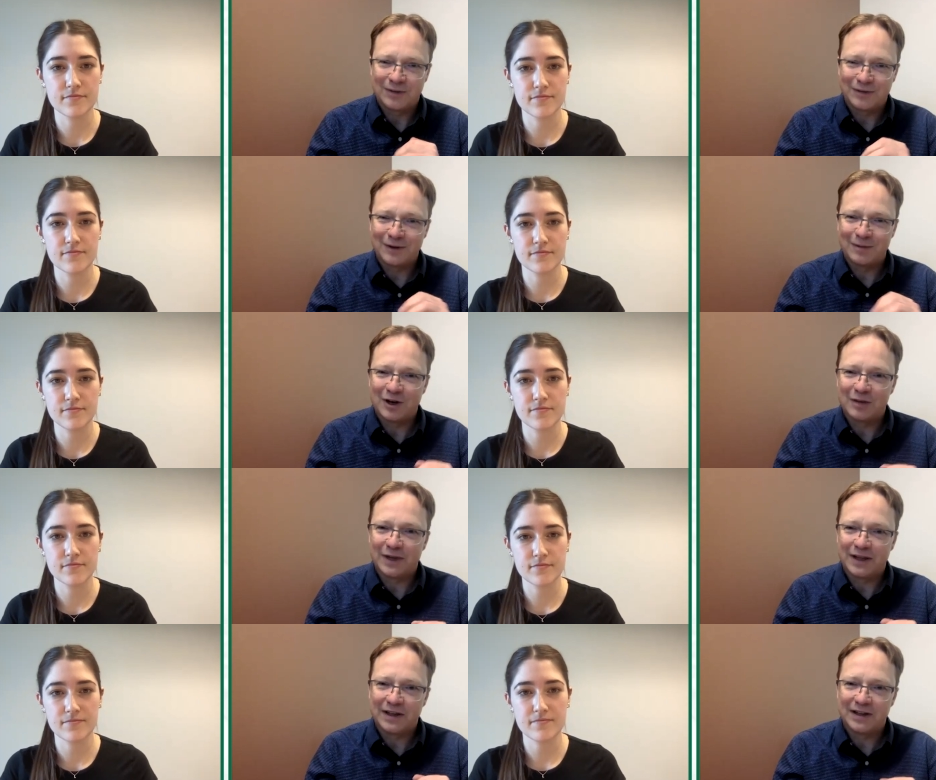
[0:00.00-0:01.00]
Speaker 1: me if I'm wrong, but
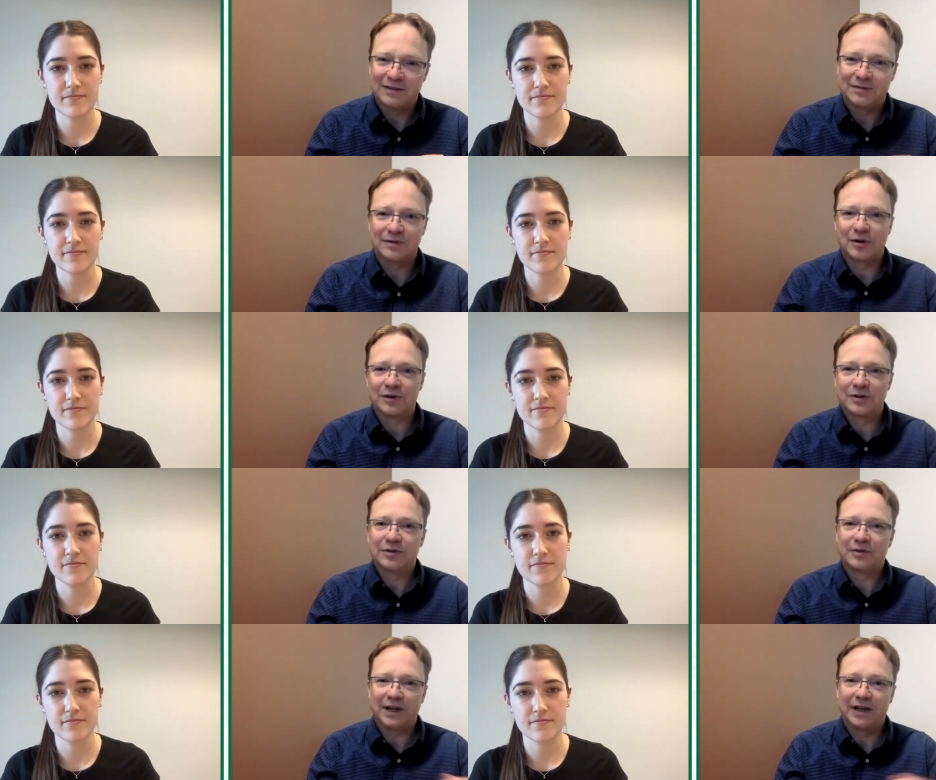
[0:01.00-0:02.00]
I think it's
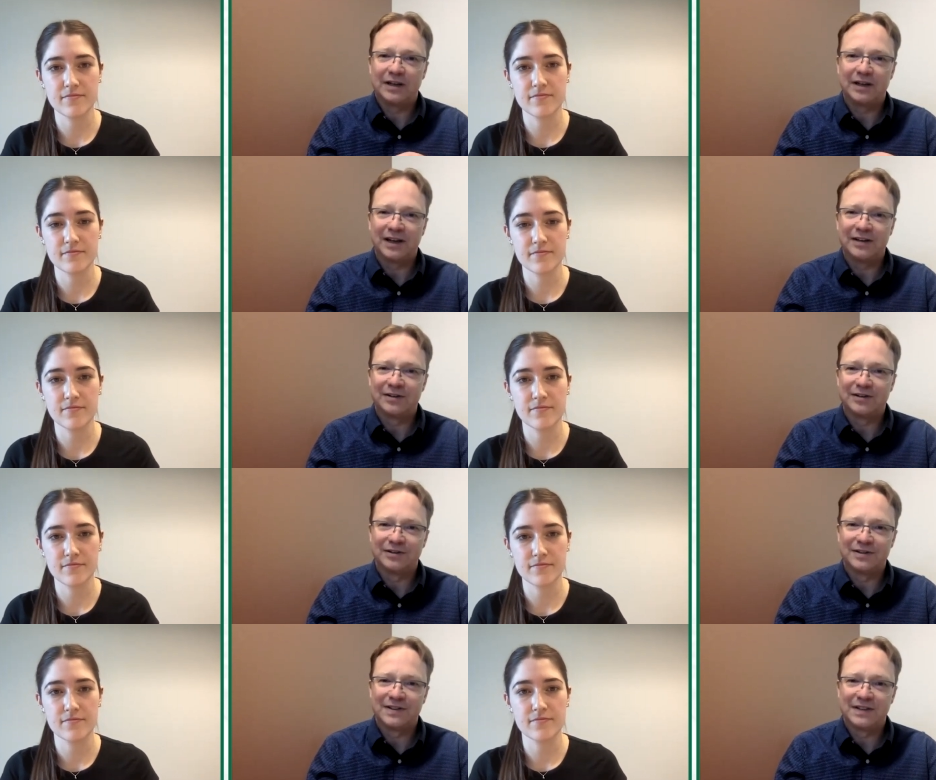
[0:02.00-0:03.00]
also in other
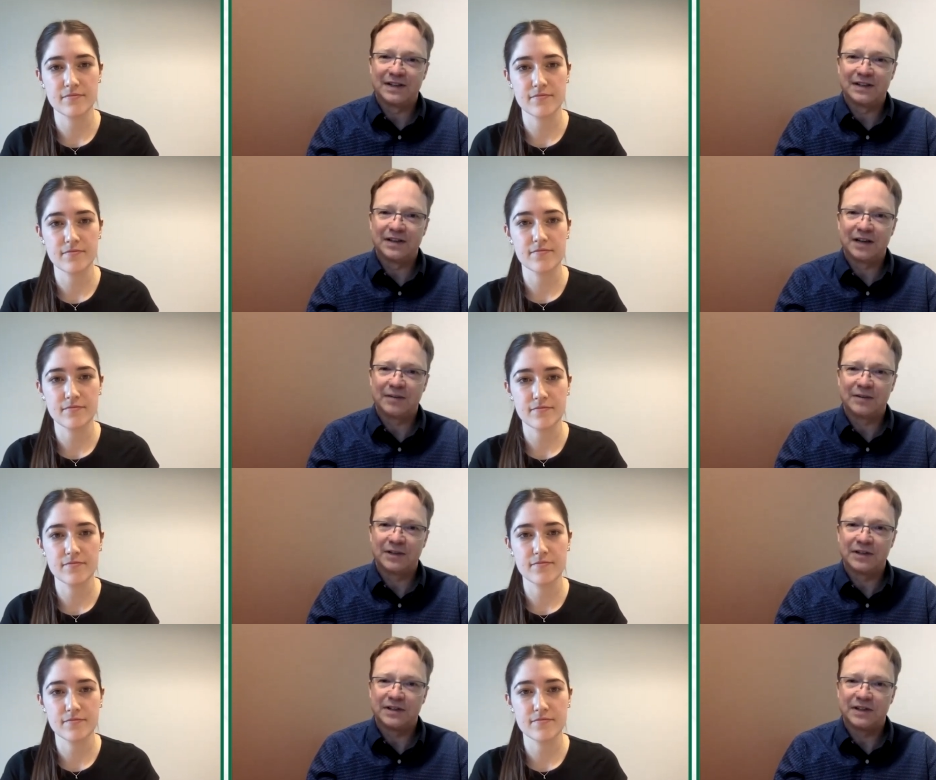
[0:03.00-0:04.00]
cell types, not
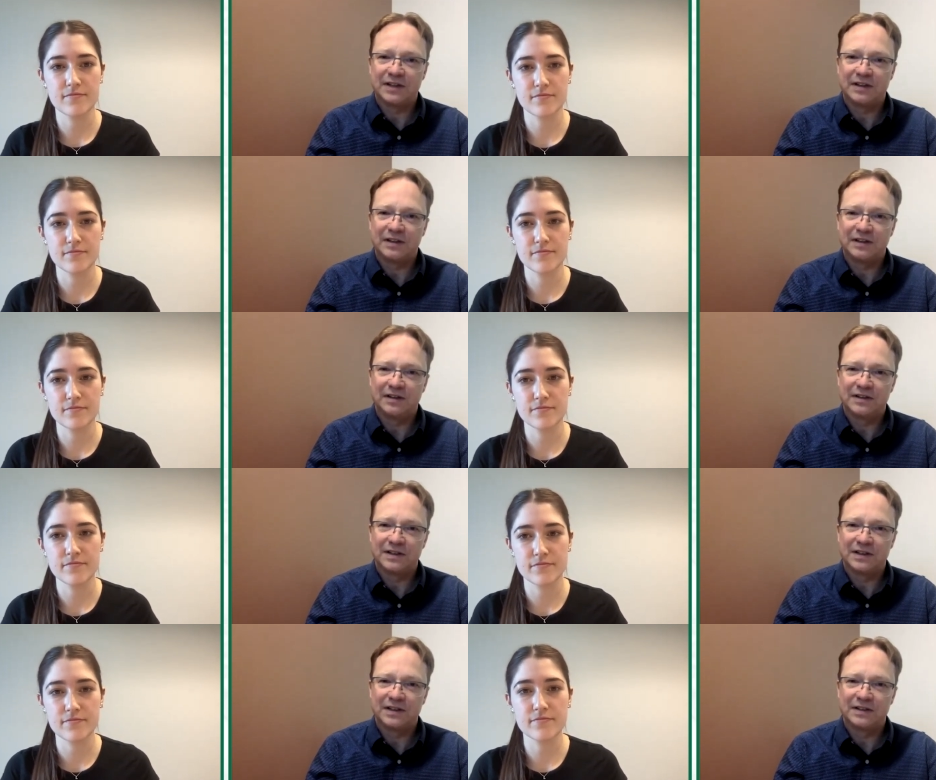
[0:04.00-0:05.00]
just endothelial
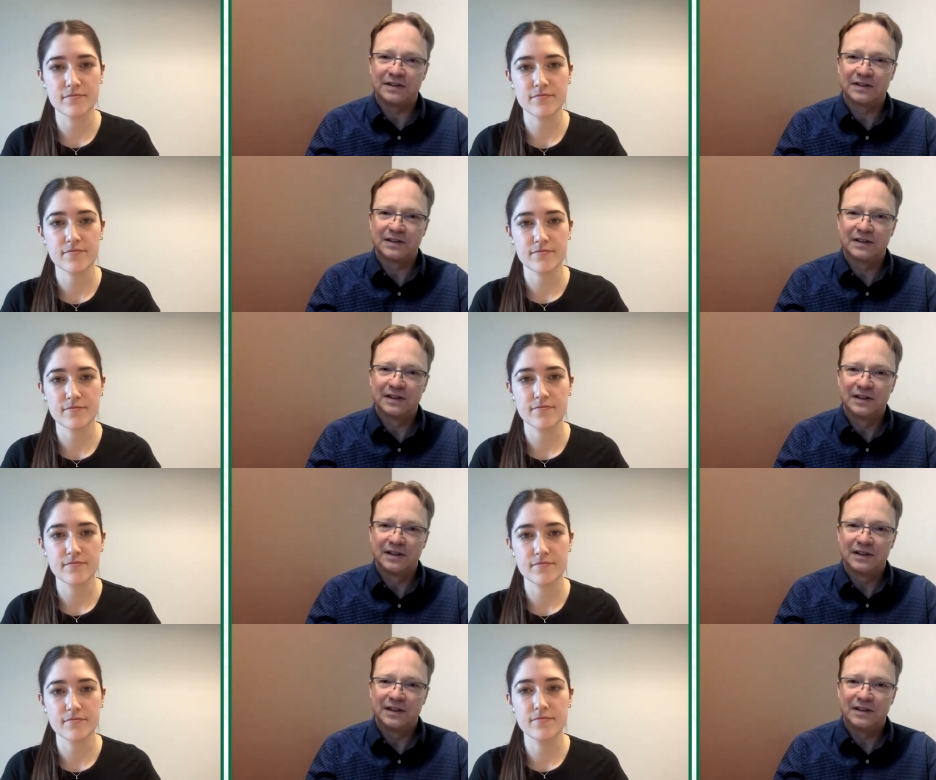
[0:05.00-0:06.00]
cells.
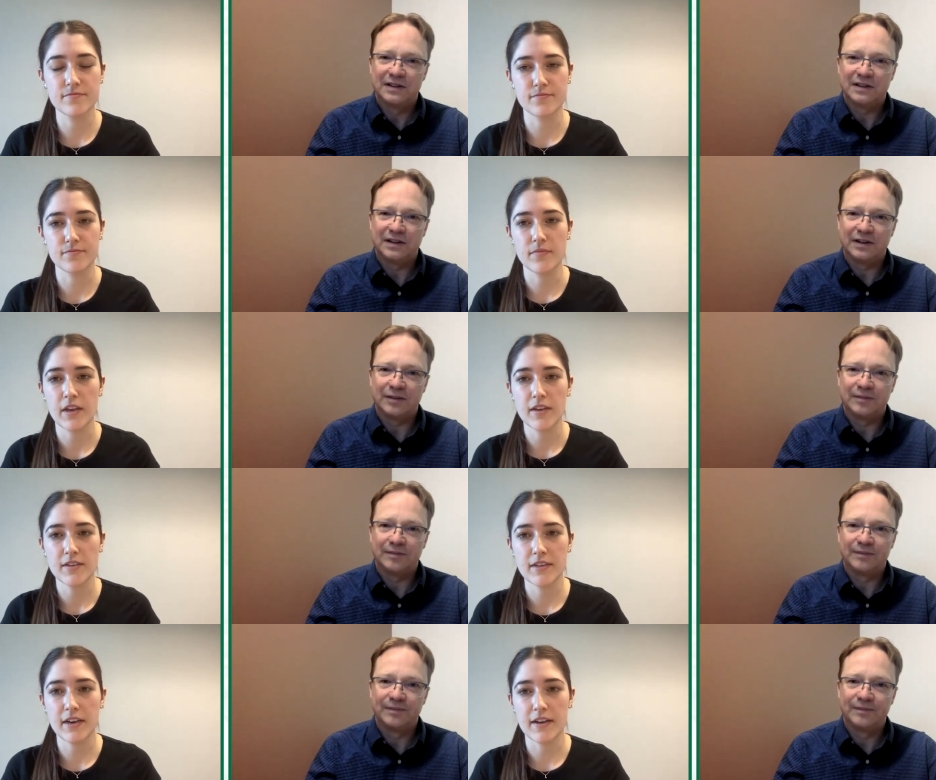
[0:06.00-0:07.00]
Speaker 2: Mm-hmm.
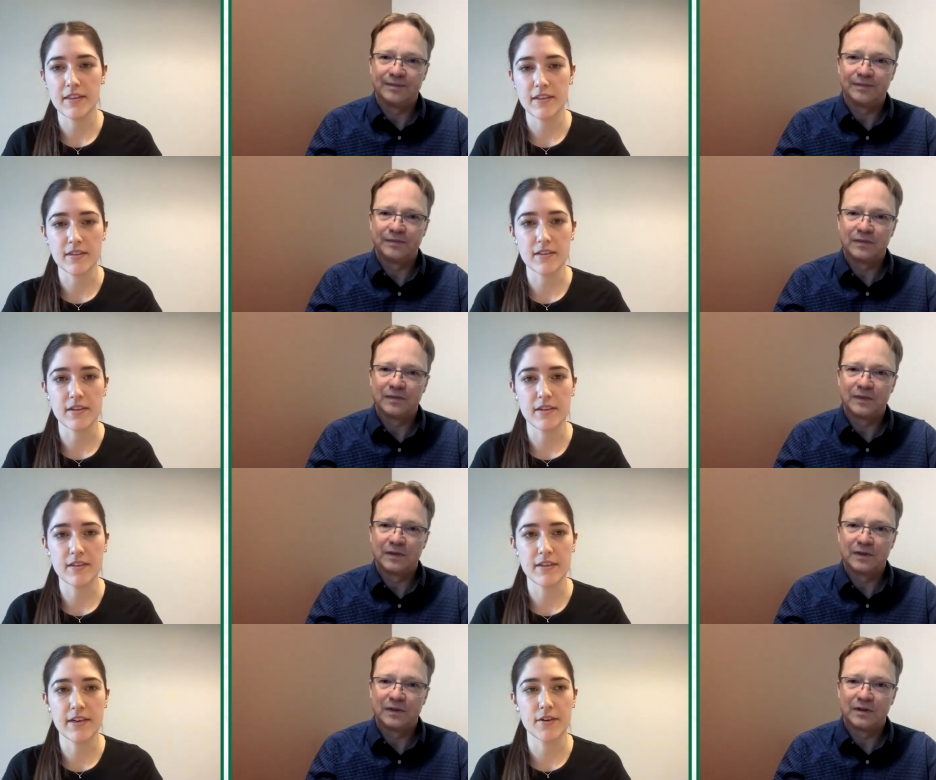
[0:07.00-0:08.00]
Yeah, I think the
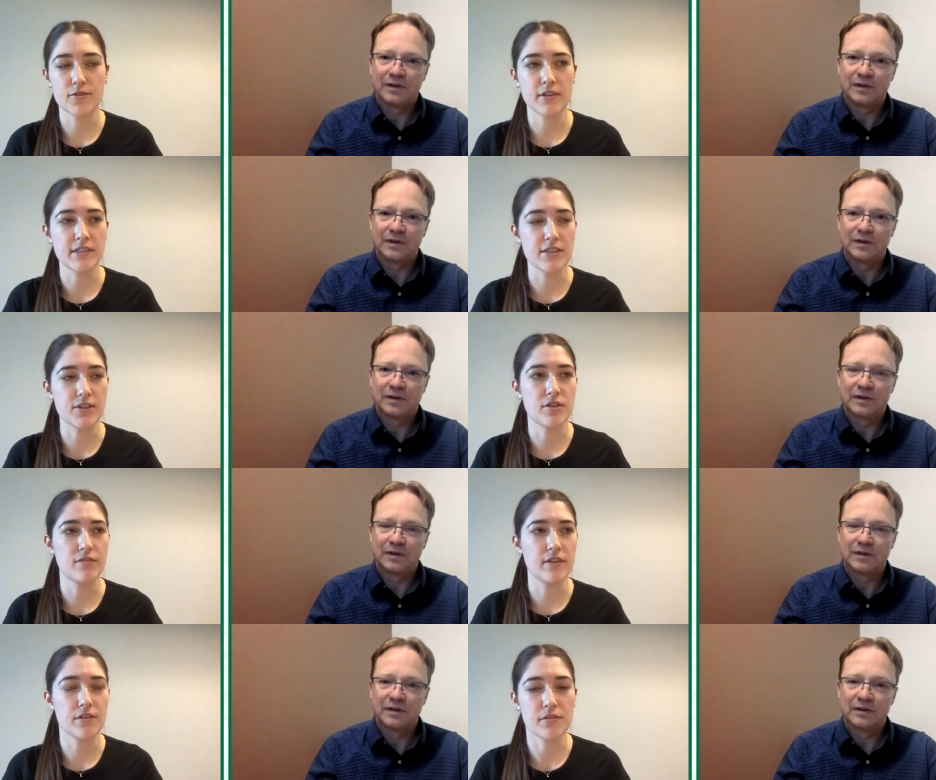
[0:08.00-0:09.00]
the characterization
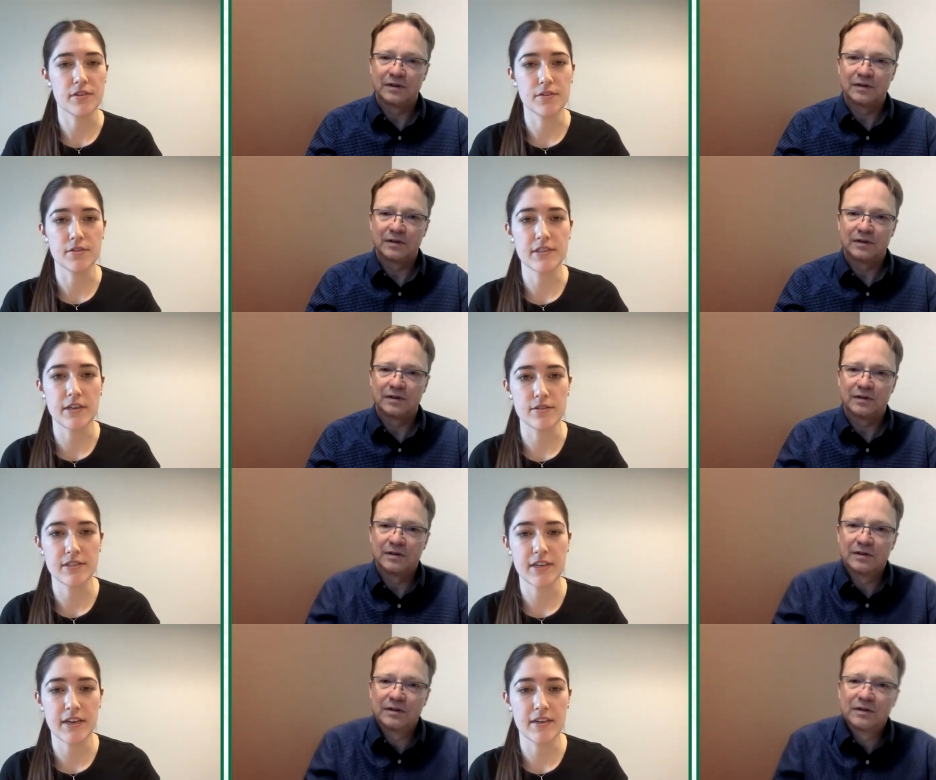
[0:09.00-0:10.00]
of endothelial
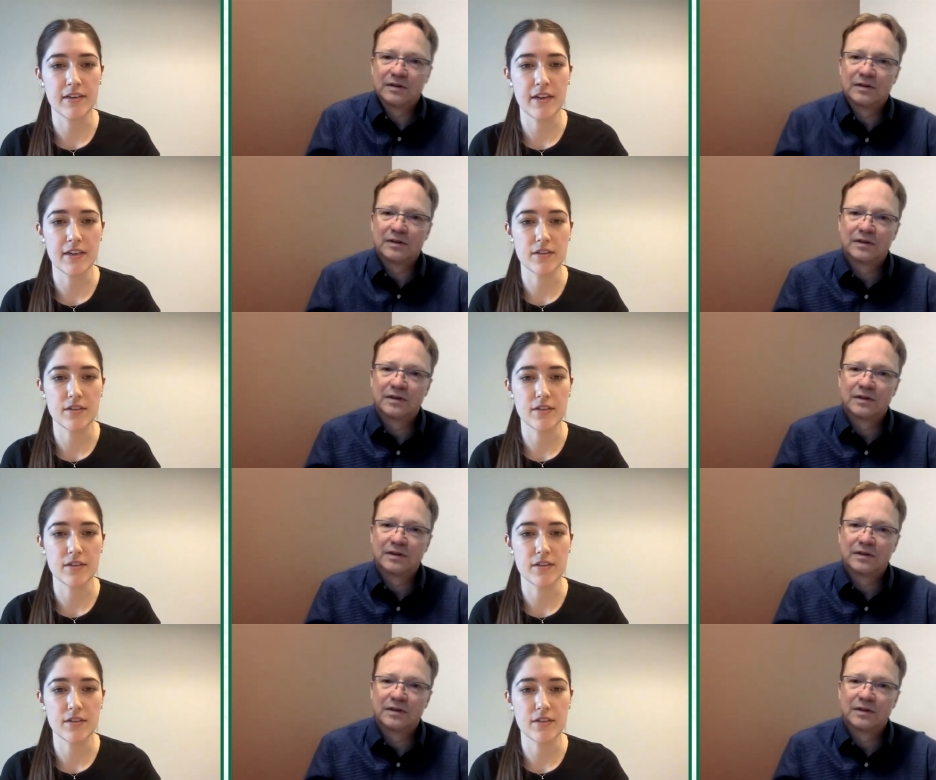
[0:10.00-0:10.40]
cells and and